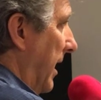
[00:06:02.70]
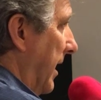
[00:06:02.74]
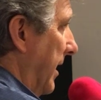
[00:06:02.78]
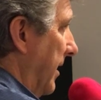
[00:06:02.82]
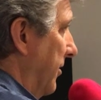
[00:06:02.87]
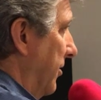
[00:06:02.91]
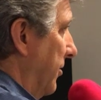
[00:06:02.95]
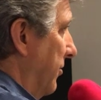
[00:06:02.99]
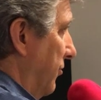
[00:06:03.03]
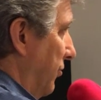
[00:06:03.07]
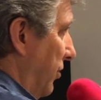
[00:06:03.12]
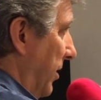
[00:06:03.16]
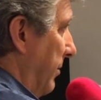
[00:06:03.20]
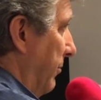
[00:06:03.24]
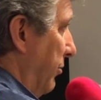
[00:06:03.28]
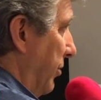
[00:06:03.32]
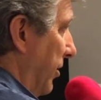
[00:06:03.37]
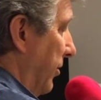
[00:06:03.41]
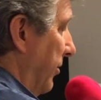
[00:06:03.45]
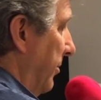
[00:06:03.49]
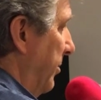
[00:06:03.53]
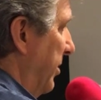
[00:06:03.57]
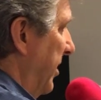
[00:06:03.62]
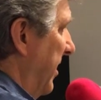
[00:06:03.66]
how to treat
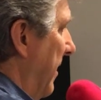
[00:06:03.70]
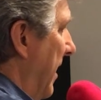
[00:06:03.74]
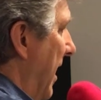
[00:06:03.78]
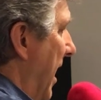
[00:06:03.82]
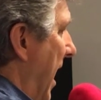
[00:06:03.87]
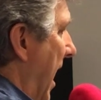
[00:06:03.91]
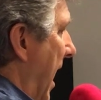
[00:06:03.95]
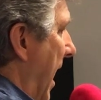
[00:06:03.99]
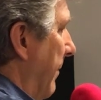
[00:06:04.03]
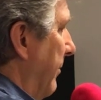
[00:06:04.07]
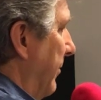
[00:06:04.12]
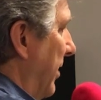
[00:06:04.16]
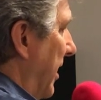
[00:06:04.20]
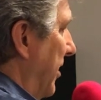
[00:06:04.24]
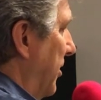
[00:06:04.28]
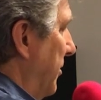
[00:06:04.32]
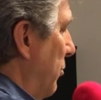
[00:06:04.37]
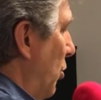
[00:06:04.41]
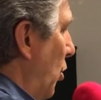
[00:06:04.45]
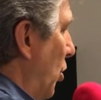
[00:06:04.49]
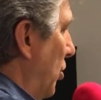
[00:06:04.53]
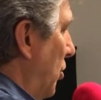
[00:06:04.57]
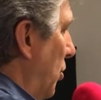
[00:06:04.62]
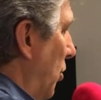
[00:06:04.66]
children. But it's
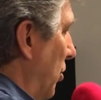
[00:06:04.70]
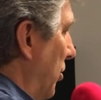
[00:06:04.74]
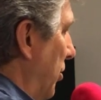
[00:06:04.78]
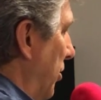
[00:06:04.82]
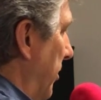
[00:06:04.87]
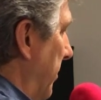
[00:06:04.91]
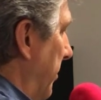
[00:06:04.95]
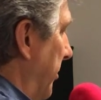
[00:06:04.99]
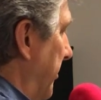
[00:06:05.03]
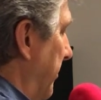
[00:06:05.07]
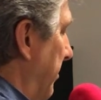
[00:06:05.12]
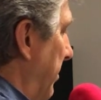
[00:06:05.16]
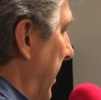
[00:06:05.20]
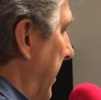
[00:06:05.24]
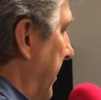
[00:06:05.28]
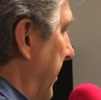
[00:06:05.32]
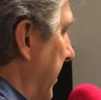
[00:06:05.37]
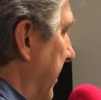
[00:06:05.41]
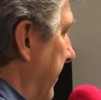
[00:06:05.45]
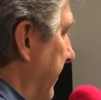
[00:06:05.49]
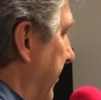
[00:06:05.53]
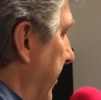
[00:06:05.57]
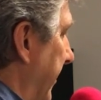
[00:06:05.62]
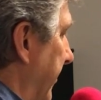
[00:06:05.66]
more toward the
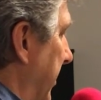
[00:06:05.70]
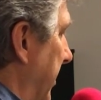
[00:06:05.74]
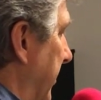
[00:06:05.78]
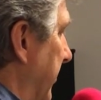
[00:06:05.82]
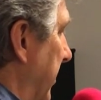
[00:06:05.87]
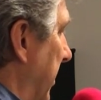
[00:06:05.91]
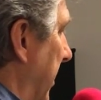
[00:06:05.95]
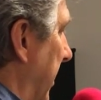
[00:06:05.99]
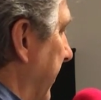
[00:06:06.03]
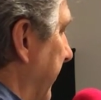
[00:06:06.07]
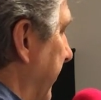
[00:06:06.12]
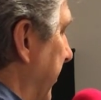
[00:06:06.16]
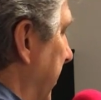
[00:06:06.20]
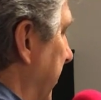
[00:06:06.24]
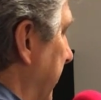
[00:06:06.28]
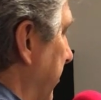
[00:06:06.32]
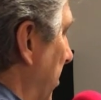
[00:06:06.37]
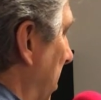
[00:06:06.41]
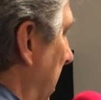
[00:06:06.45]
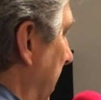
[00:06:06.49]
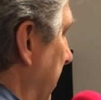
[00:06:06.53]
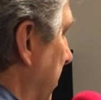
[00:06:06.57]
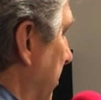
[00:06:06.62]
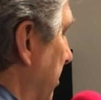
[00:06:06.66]
perspective of these
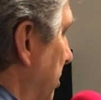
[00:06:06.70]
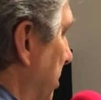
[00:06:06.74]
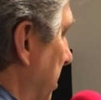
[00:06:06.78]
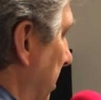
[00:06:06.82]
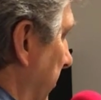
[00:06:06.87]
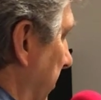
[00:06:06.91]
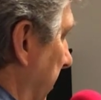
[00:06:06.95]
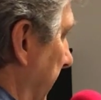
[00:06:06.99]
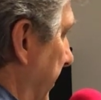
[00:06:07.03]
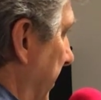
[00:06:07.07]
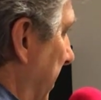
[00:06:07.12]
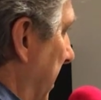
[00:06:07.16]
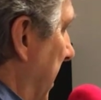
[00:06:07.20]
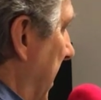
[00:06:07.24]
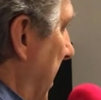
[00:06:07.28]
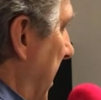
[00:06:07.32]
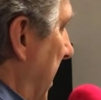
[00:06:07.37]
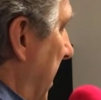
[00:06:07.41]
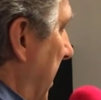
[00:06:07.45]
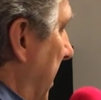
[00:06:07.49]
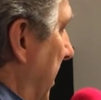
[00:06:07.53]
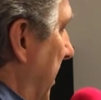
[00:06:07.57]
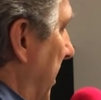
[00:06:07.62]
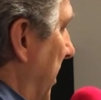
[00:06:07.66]
minor children.
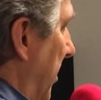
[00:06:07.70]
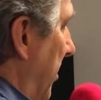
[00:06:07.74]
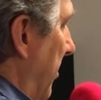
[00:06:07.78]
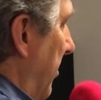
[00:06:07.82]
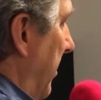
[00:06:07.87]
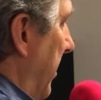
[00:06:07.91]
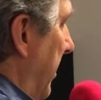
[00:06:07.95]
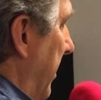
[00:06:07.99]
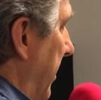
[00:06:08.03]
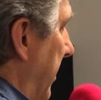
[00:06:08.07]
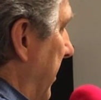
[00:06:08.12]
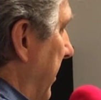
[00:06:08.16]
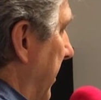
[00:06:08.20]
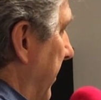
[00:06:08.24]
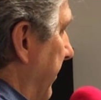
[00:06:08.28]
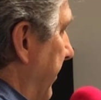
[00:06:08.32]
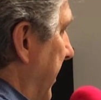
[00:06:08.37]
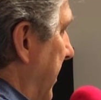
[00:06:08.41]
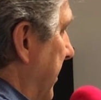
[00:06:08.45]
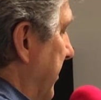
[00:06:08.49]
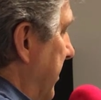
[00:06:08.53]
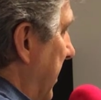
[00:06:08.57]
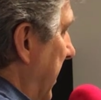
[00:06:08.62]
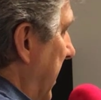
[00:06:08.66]

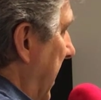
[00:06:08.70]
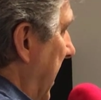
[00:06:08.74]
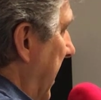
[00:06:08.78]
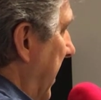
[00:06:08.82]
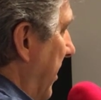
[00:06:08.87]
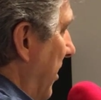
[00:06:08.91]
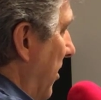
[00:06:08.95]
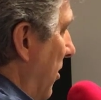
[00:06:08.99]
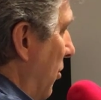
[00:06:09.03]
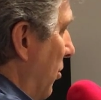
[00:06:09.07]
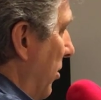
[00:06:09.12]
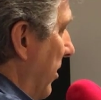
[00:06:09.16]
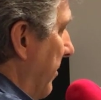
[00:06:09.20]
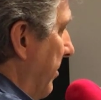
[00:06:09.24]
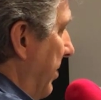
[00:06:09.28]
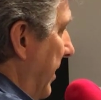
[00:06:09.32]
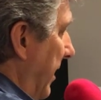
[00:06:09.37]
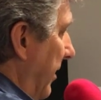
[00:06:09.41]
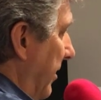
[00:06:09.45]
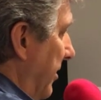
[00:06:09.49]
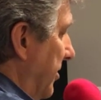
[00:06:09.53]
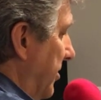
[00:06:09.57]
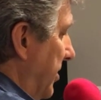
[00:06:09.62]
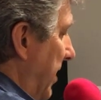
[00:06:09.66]
Because they can't get a hold of the
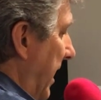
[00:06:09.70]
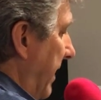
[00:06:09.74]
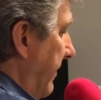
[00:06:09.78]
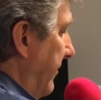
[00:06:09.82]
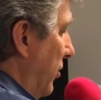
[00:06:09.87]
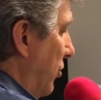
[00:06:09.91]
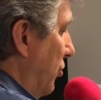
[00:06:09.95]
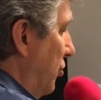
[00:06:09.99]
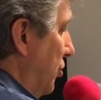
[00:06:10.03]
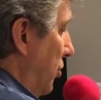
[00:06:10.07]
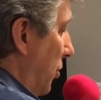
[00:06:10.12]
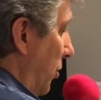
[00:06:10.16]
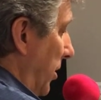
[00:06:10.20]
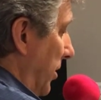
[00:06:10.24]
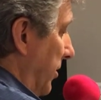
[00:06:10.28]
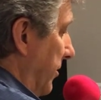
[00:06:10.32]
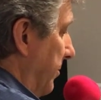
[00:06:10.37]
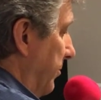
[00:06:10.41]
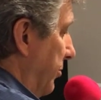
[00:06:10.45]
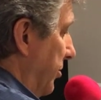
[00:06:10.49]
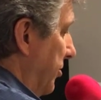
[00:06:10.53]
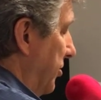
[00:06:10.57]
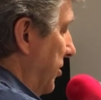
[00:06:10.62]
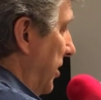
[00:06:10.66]
parents, they have no choice
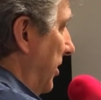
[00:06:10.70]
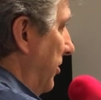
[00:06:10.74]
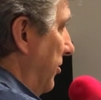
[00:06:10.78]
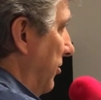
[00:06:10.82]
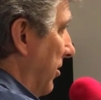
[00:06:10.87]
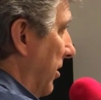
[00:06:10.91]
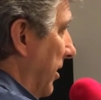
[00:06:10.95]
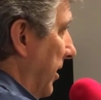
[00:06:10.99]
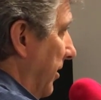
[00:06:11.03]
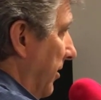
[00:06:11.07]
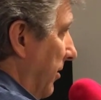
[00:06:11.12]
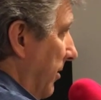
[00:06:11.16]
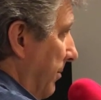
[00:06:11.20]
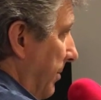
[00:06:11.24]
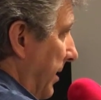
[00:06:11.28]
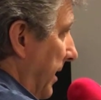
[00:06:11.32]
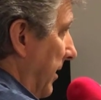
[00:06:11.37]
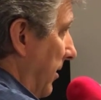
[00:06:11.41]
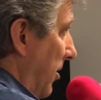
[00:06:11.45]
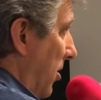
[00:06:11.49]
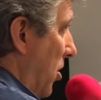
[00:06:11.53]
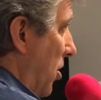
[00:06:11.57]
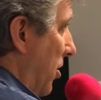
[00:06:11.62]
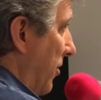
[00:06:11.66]
procedurally. By
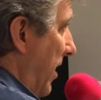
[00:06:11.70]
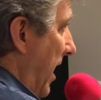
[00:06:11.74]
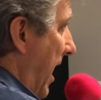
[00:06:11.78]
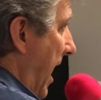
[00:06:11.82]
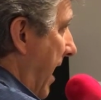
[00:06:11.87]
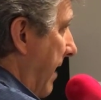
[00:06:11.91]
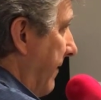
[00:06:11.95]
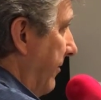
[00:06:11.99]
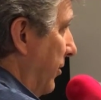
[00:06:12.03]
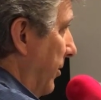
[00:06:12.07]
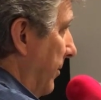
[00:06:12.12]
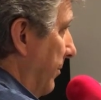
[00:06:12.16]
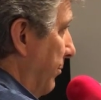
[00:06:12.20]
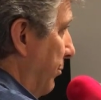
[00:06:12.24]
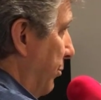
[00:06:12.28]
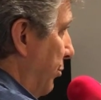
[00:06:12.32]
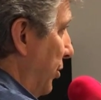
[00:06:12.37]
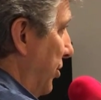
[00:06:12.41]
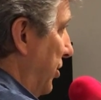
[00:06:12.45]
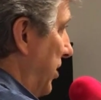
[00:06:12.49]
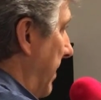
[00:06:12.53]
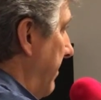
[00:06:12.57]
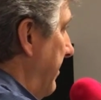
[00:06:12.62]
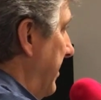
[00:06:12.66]
law, they have to
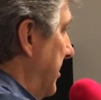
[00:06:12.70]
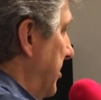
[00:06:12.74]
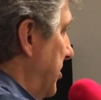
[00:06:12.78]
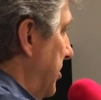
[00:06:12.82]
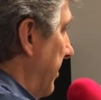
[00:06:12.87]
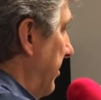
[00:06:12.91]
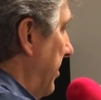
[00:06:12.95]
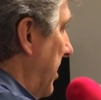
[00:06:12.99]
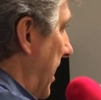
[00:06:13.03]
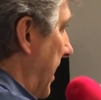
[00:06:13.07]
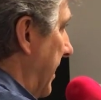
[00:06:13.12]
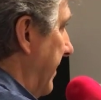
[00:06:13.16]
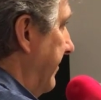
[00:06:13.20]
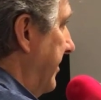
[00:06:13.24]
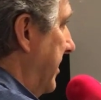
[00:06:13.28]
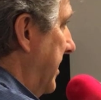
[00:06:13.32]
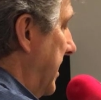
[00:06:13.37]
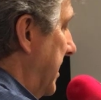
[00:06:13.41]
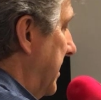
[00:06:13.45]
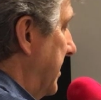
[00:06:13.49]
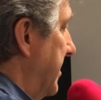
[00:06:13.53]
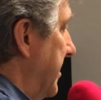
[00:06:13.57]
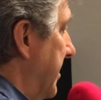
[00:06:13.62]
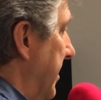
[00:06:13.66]
put them in some kind of
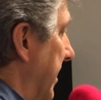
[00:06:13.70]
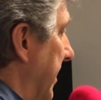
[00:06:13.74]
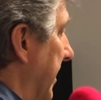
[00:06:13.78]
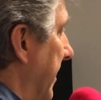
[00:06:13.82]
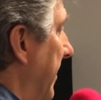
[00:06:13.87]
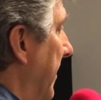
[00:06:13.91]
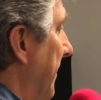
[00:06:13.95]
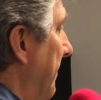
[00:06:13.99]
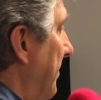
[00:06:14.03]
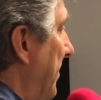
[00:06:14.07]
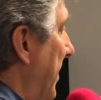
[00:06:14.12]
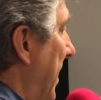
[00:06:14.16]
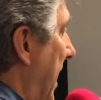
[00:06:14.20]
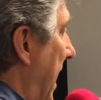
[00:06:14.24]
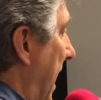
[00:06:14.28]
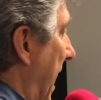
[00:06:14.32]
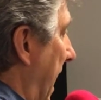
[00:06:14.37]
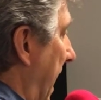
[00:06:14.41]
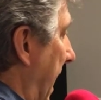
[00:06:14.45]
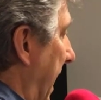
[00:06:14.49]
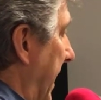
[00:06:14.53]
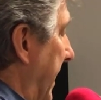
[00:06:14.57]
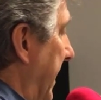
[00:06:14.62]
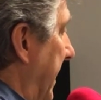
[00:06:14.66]
custody.
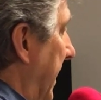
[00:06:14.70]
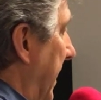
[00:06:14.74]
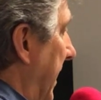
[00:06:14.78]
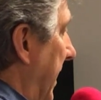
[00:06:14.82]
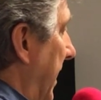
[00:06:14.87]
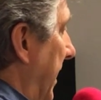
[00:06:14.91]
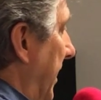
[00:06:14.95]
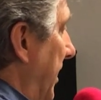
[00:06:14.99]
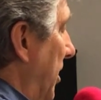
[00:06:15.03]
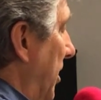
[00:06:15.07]
And